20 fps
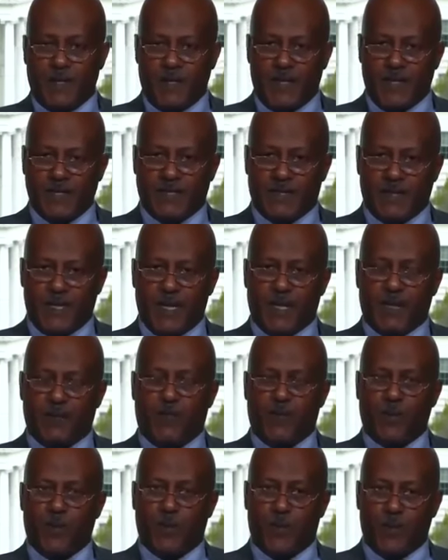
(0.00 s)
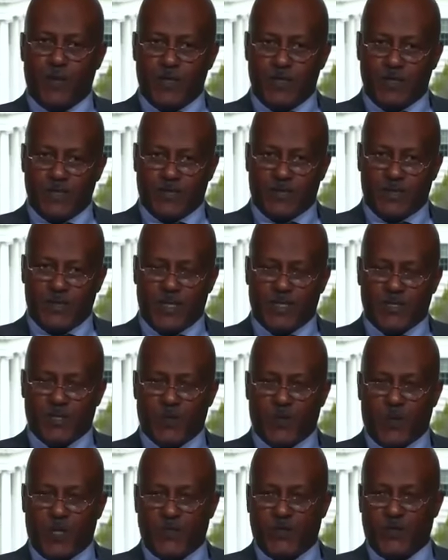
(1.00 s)
let's take, for
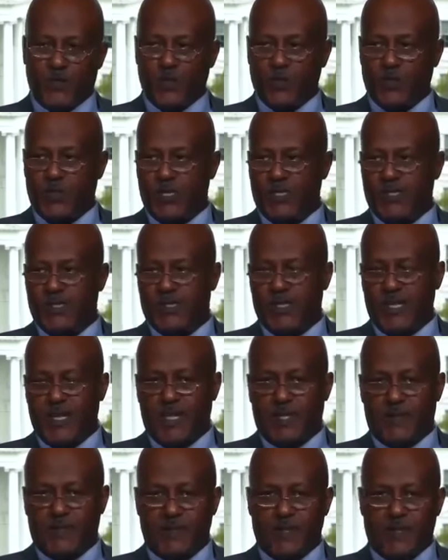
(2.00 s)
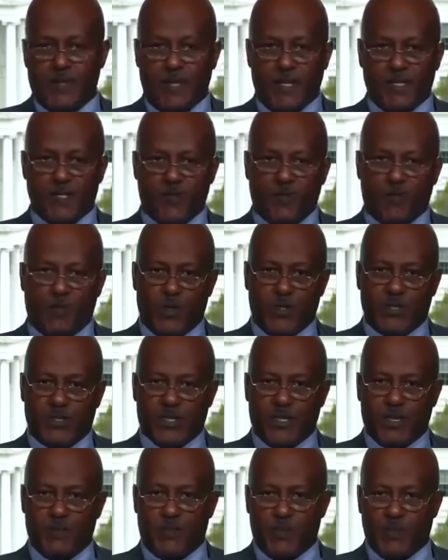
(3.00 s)
instance, what you just said, the release of
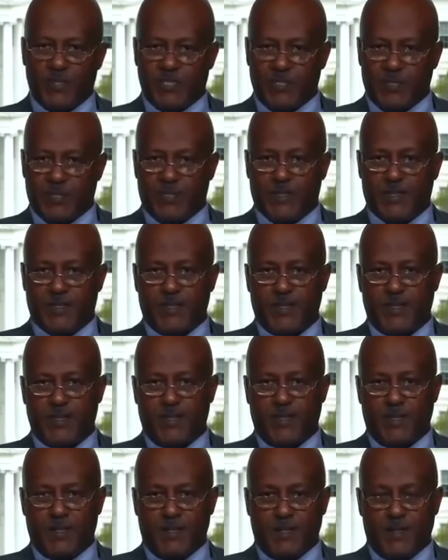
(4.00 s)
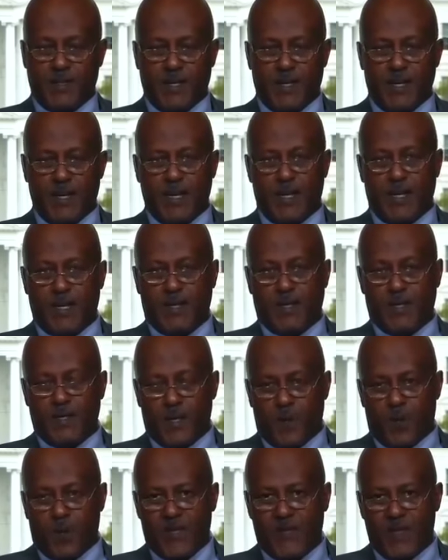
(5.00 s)
political prisoners.
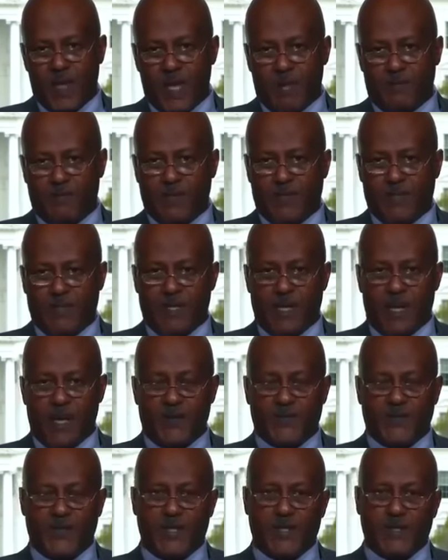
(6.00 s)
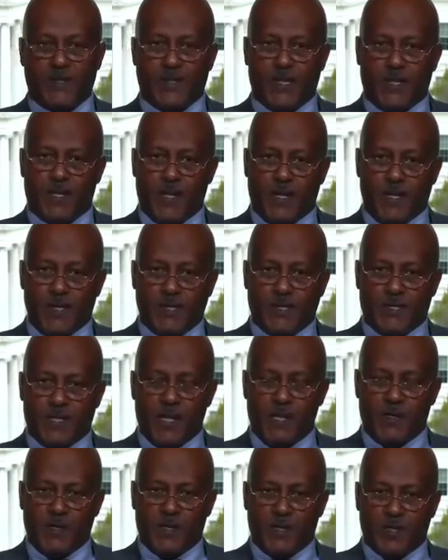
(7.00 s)
You know what happened after they
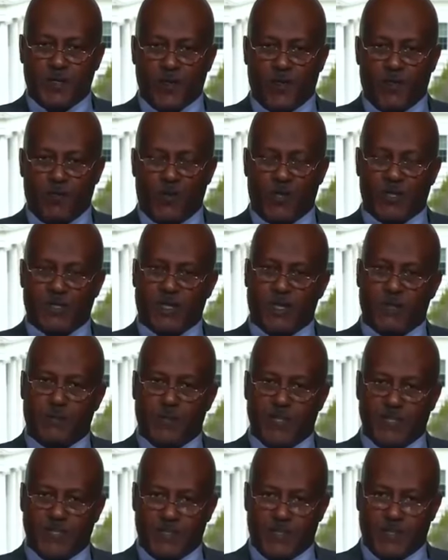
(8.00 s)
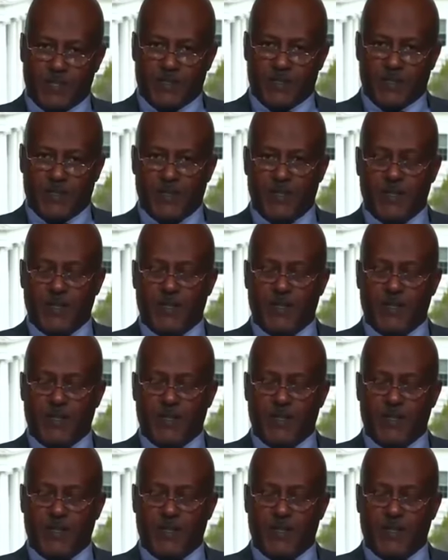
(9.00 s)
released hundreds of political prisoners?